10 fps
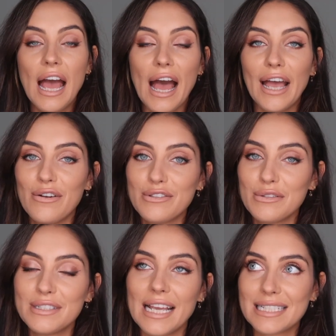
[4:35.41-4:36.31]
I
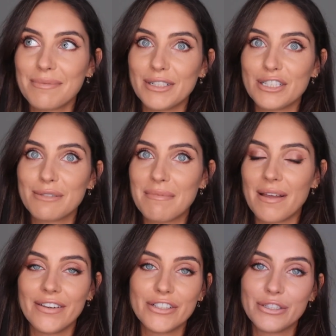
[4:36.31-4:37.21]
also texted a picture to my
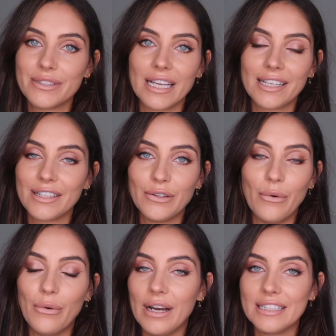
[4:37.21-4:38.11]
mother and she was like,
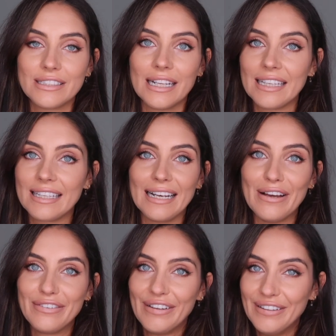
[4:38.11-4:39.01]
no, I don't like it,
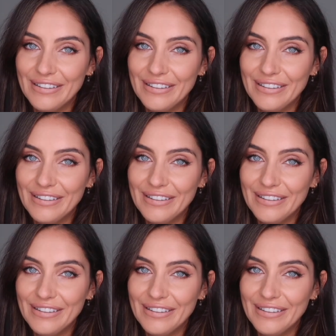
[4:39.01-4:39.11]
love.